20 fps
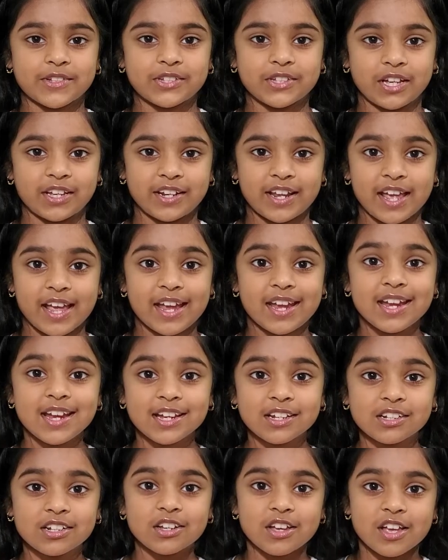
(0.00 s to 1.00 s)
sun
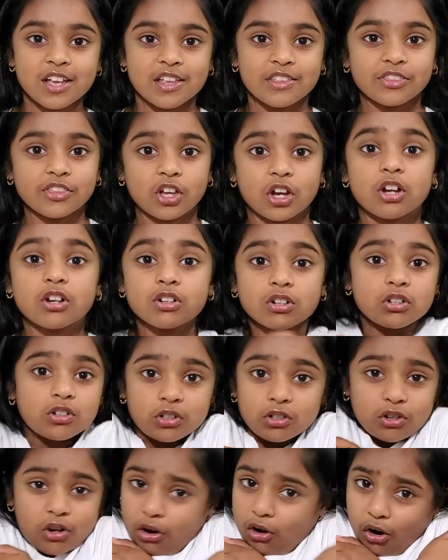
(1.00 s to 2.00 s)
and the
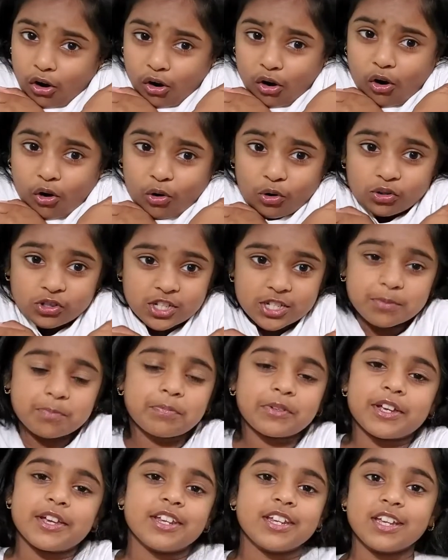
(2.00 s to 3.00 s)
coldest
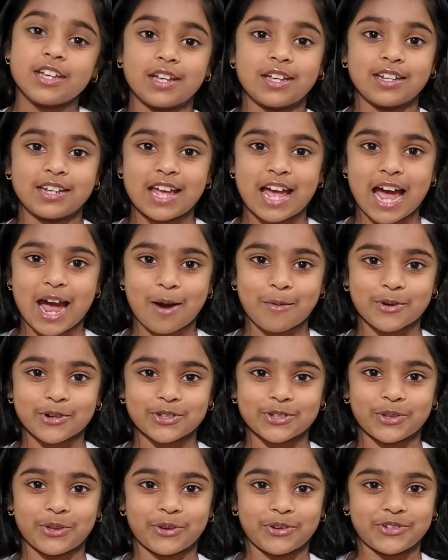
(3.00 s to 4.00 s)
planet in our
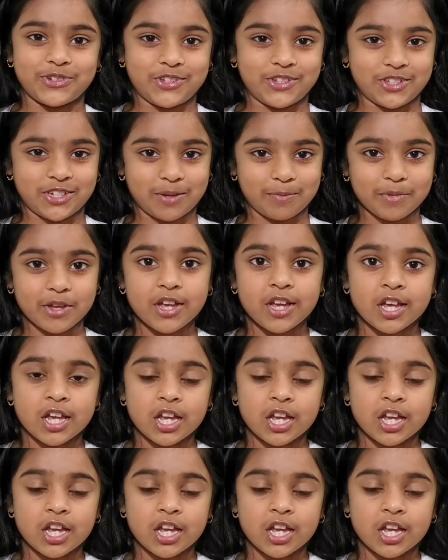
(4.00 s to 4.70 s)
solar system.